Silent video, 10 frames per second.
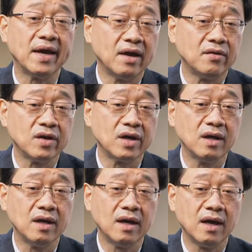Area,
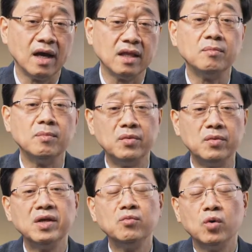and the
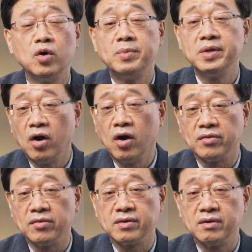marine world
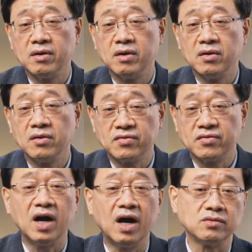beyond
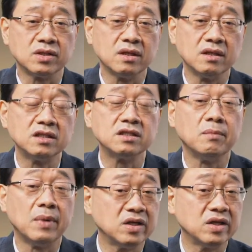throughout this
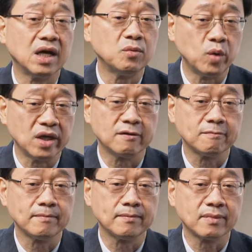Maritime Week.
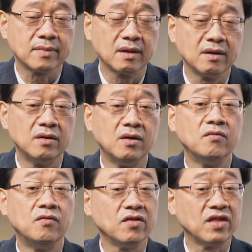
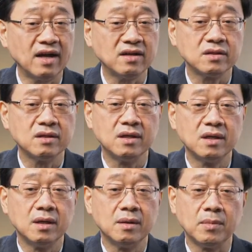For that,
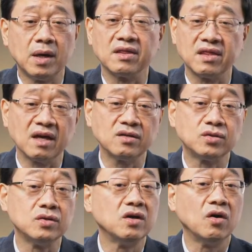my thanks
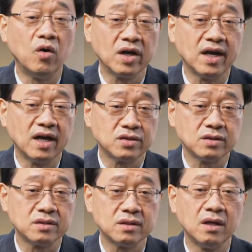to the
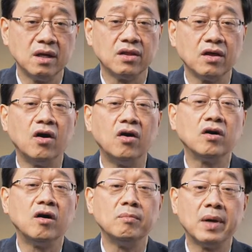organizers, the Hong
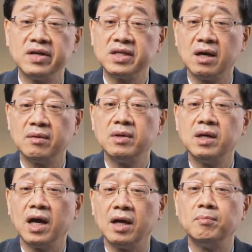Kong Maritime
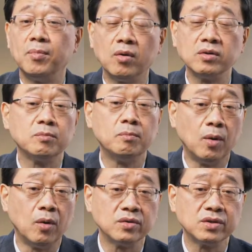and Port
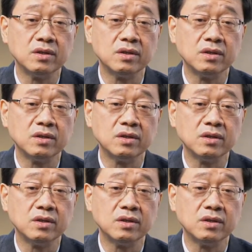Board,